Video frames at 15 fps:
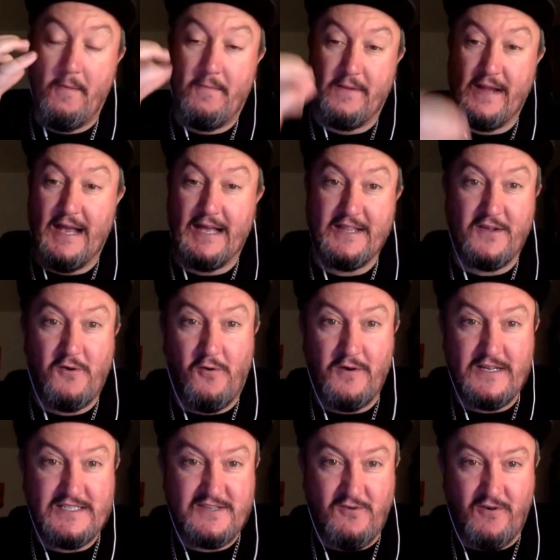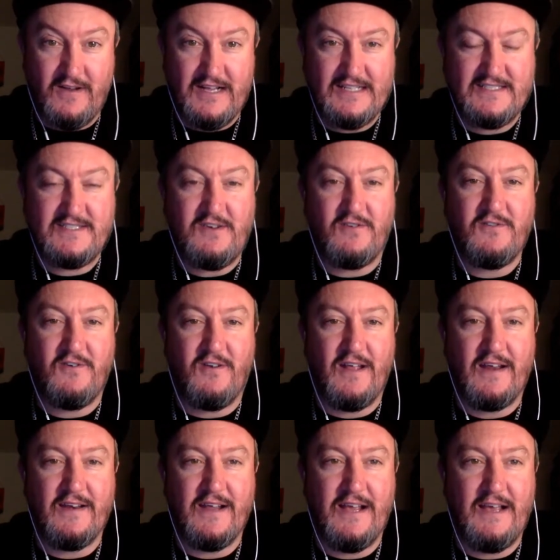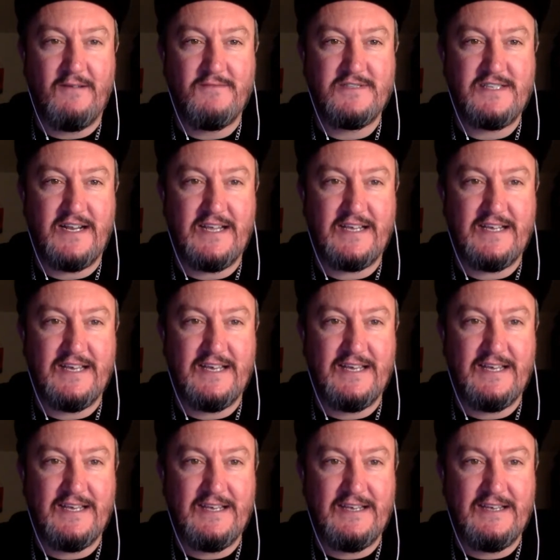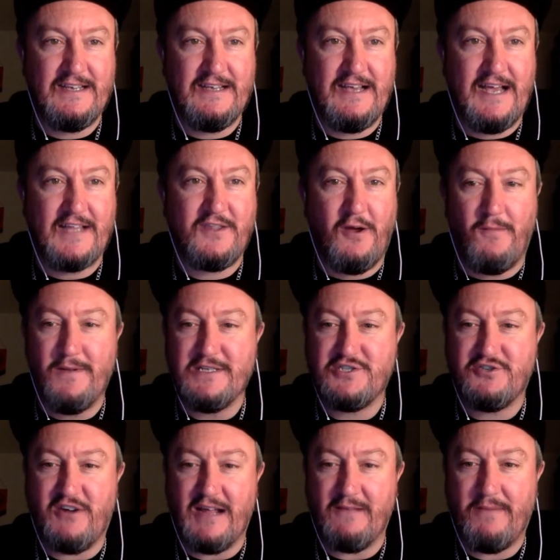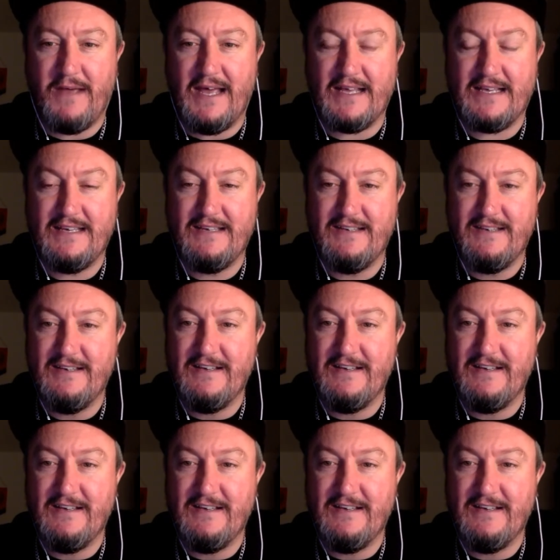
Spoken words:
yeah, the goal he scored against Sunderland, yeah, it was like a double drag back,